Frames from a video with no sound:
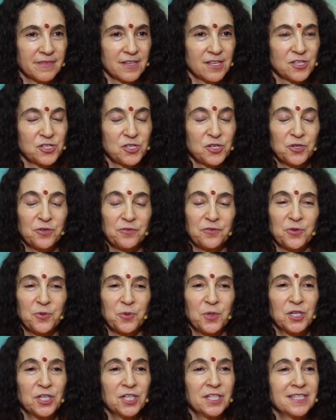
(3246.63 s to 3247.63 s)
Serve the
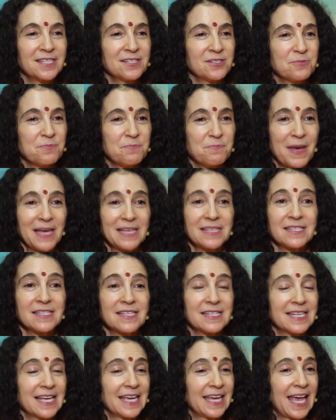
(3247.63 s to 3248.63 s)
world as best
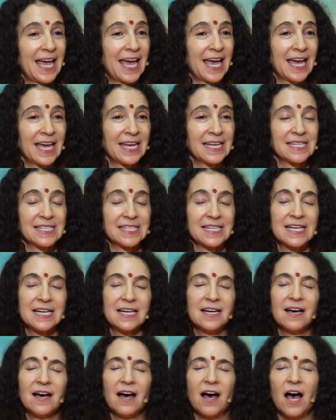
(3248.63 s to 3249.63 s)
as I can, as
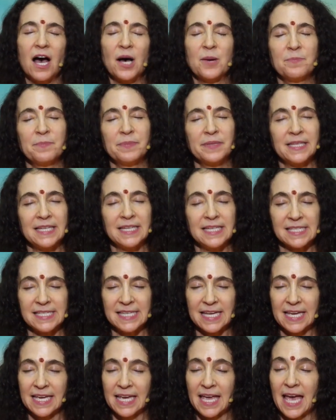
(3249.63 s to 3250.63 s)
humbly as
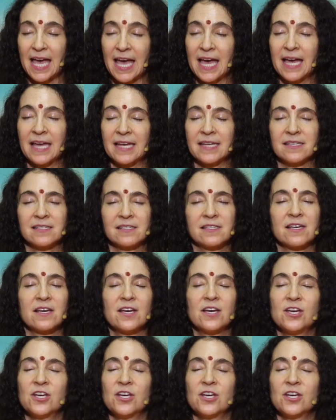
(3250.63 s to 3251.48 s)
I can, as